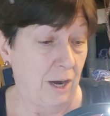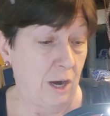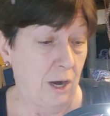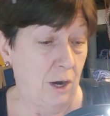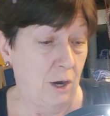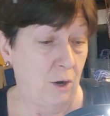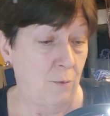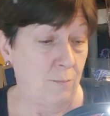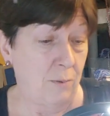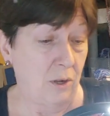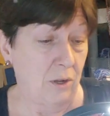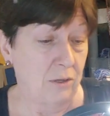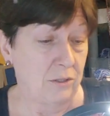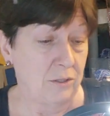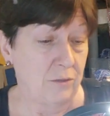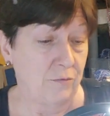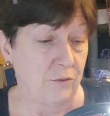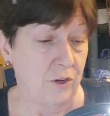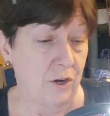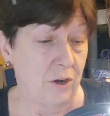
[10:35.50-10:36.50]
Our
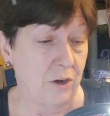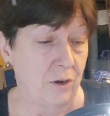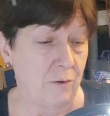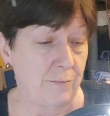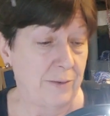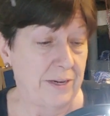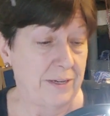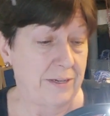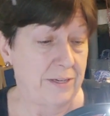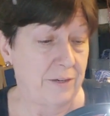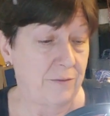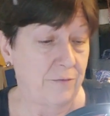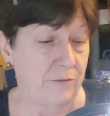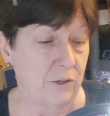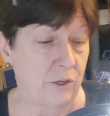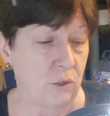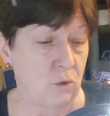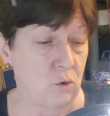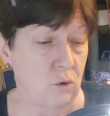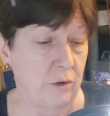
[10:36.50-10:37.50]
balls of yarn may
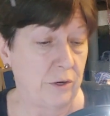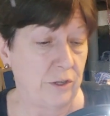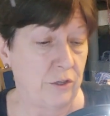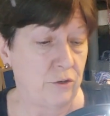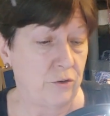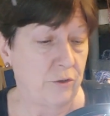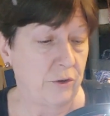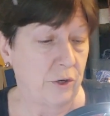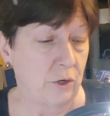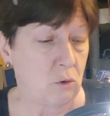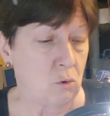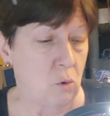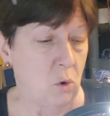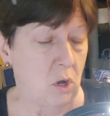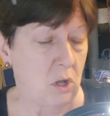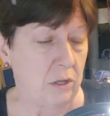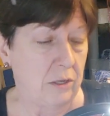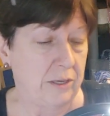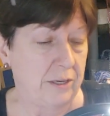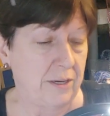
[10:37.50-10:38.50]
differ according to their
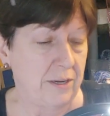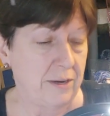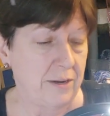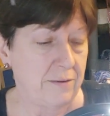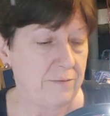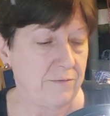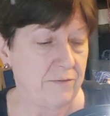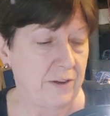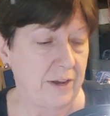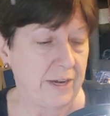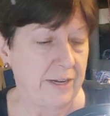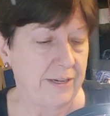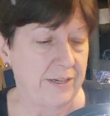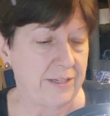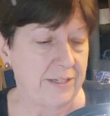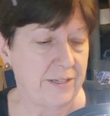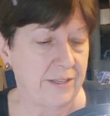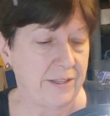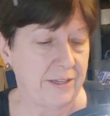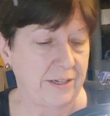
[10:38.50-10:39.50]
quality,
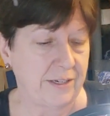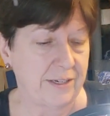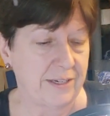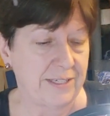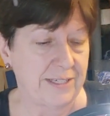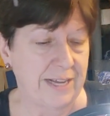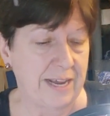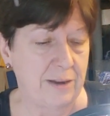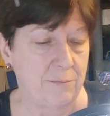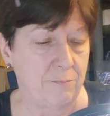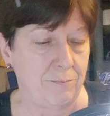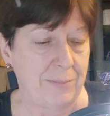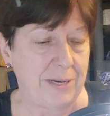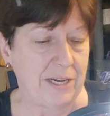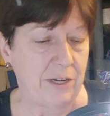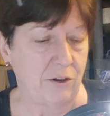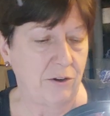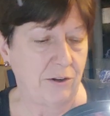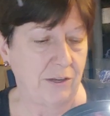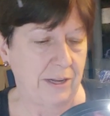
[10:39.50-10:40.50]
fineness, thickness, and
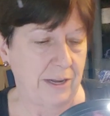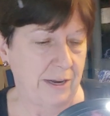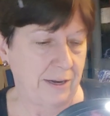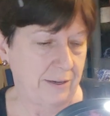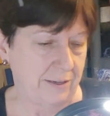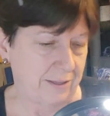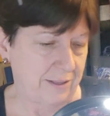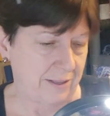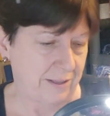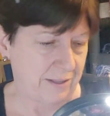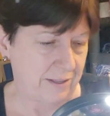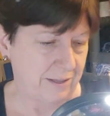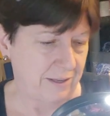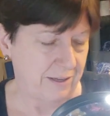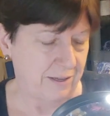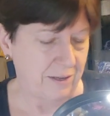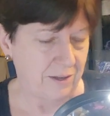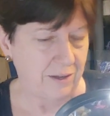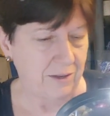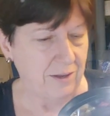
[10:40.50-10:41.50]
meter length.
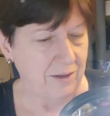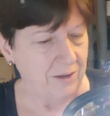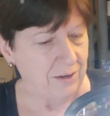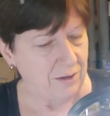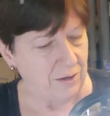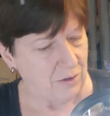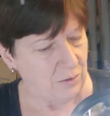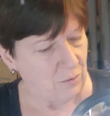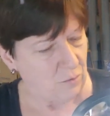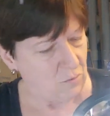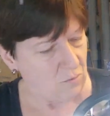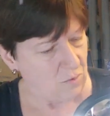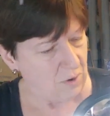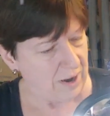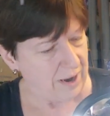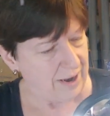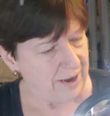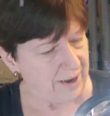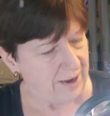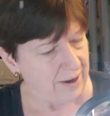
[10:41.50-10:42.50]

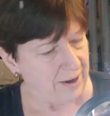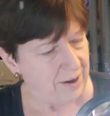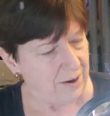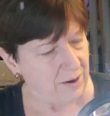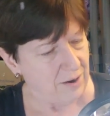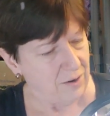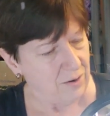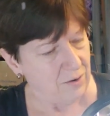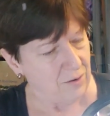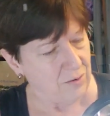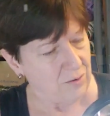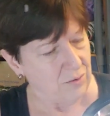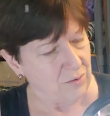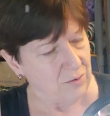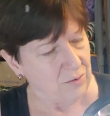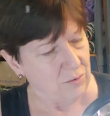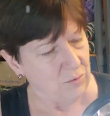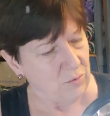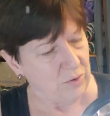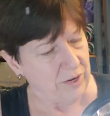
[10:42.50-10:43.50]
Wow.
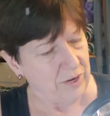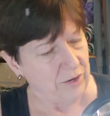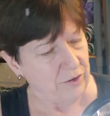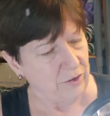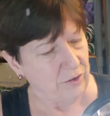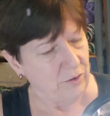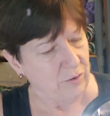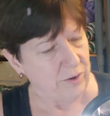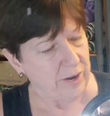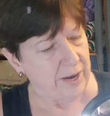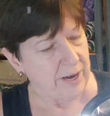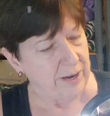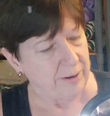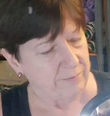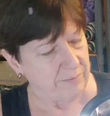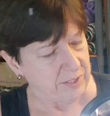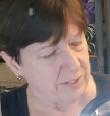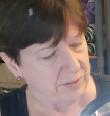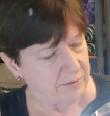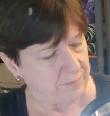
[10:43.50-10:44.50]
100
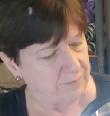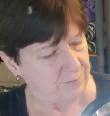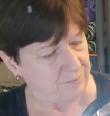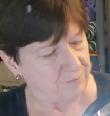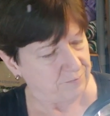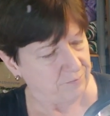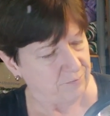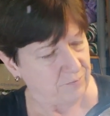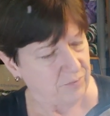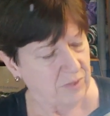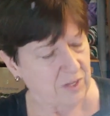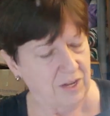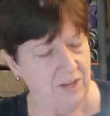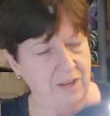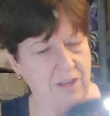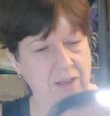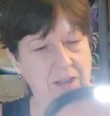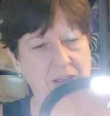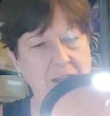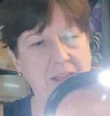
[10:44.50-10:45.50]
grams.
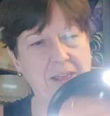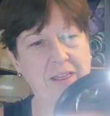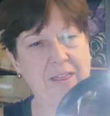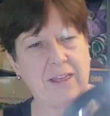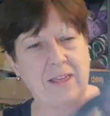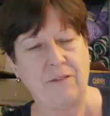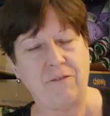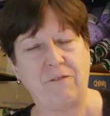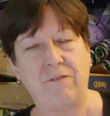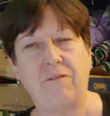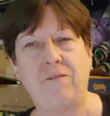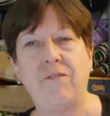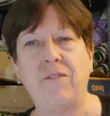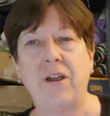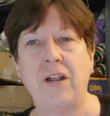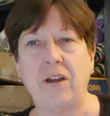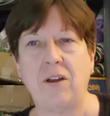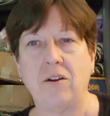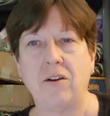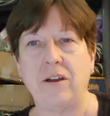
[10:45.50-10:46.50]

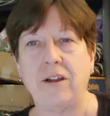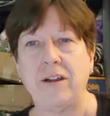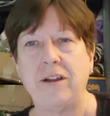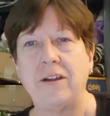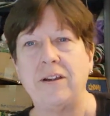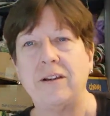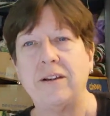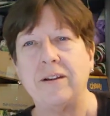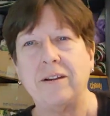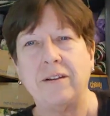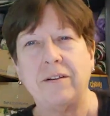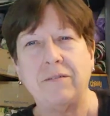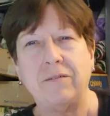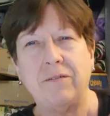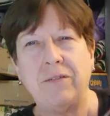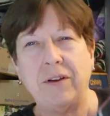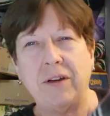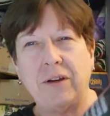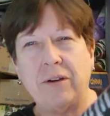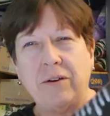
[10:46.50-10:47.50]
Very,
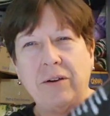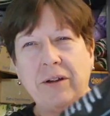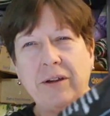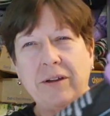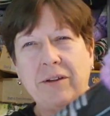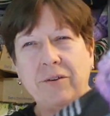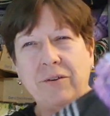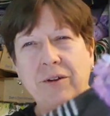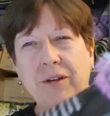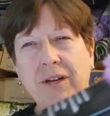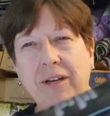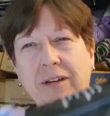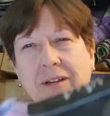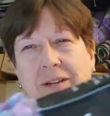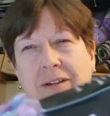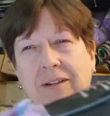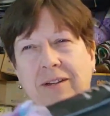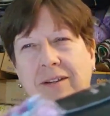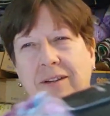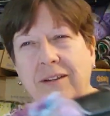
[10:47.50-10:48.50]
very
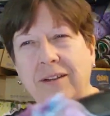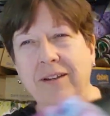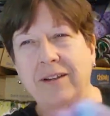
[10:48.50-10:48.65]
unique.